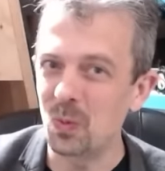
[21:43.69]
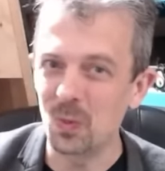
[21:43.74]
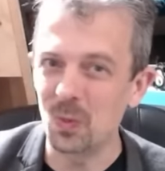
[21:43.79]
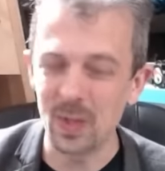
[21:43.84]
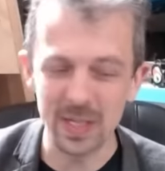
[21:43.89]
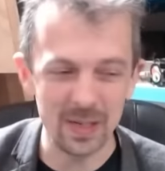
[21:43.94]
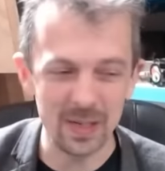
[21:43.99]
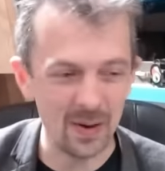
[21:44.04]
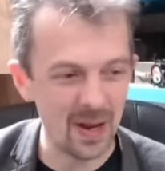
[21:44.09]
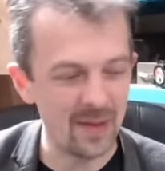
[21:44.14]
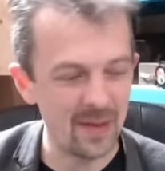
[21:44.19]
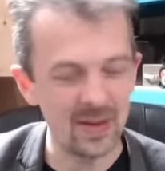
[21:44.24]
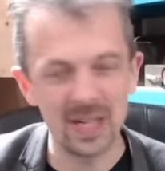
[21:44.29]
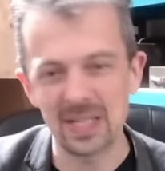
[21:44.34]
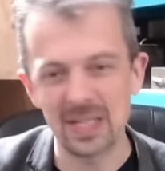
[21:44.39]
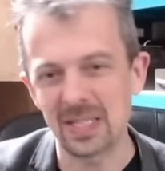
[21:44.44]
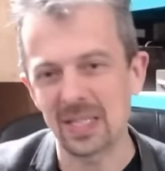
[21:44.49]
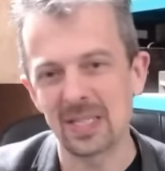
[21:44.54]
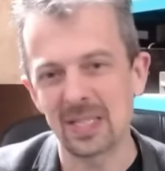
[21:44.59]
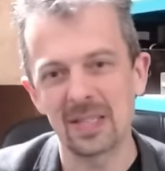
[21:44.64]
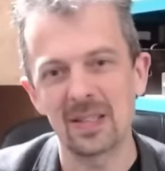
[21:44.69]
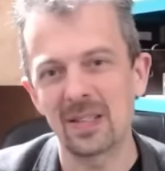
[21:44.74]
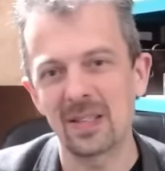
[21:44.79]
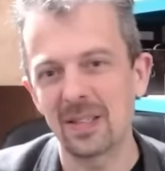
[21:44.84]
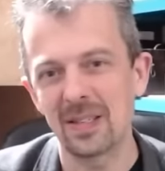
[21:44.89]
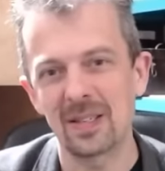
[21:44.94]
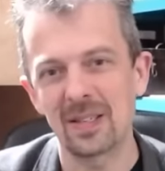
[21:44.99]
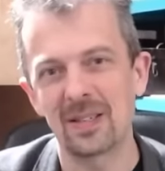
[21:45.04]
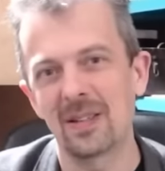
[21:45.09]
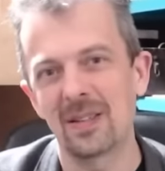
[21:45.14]
we don't have access to
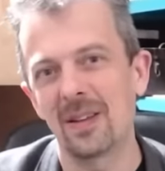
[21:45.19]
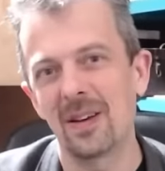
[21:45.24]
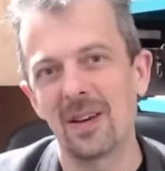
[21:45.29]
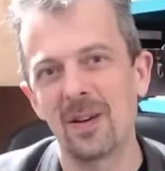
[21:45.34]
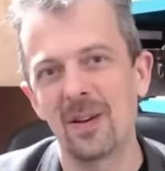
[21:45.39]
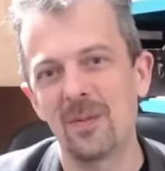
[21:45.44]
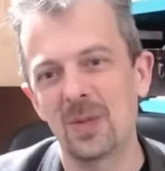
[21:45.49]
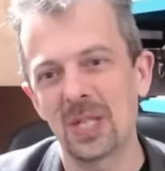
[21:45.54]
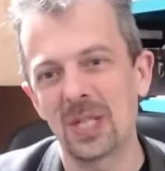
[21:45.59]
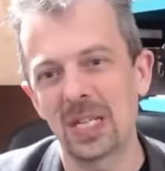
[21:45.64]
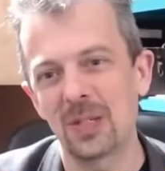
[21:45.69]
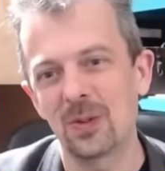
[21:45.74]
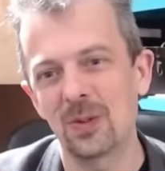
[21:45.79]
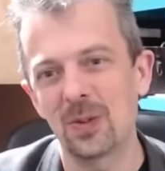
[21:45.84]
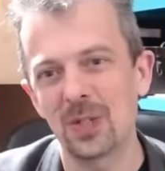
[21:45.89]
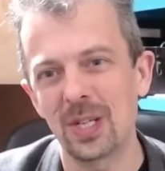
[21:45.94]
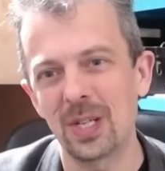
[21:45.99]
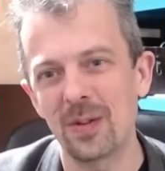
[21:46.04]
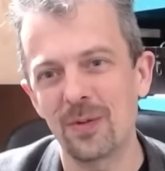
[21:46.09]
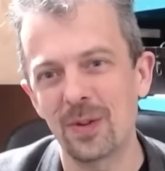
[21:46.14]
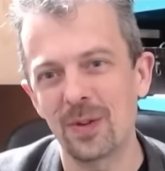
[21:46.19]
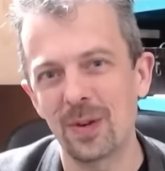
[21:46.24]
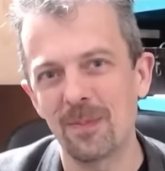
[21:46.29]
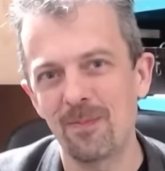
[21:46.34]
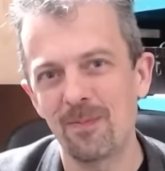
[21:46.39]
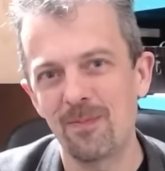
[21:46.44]
this um, technology for